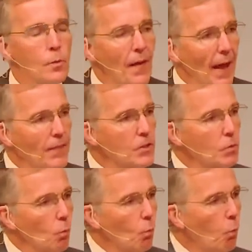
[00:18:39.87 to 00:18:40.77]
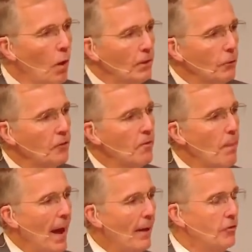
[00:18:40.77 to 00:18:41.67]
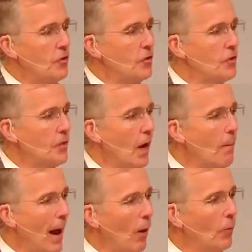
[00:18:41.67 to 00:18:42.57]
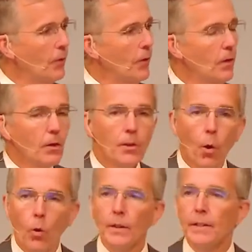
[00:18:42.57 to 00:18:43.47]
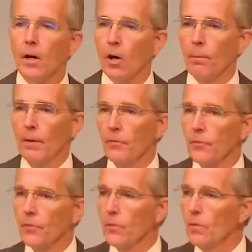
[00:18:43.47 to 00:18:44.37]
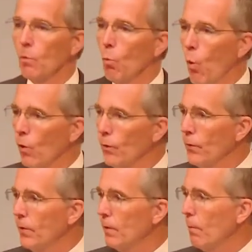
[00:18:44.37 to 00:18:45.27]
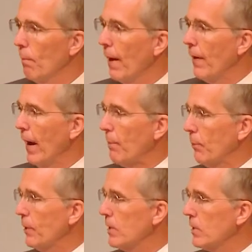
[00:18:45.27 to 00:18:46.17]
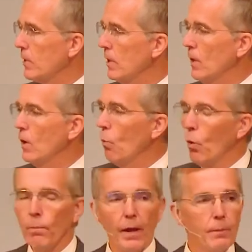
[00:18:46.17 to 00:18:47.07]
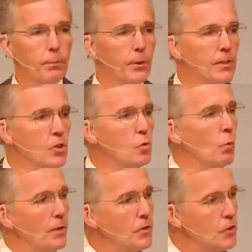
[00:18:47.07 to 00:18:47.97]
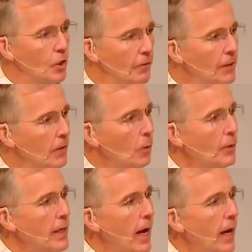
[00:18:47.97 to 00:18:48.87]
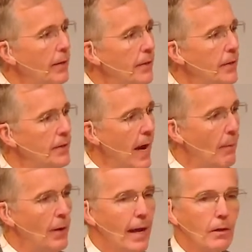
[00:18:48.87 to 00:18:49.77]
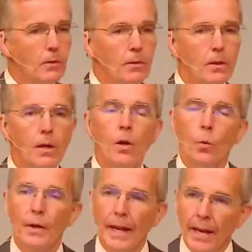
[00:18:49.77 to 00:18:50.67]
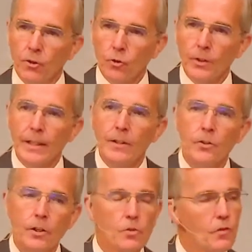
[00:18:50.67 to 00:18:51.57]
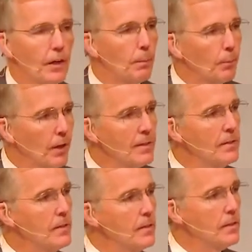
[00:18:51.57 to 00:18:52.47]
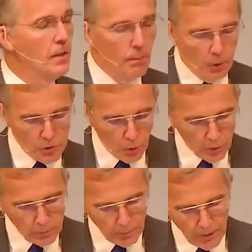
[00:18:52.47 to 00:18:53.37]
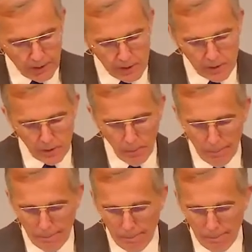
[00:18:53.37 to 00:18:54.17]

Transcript: So we've had this wonderful set of passages about the holy garments worn by the high priest, worn by the priests when serving the Lord God in the tabernacle, when entering into his very presence in the most holy place.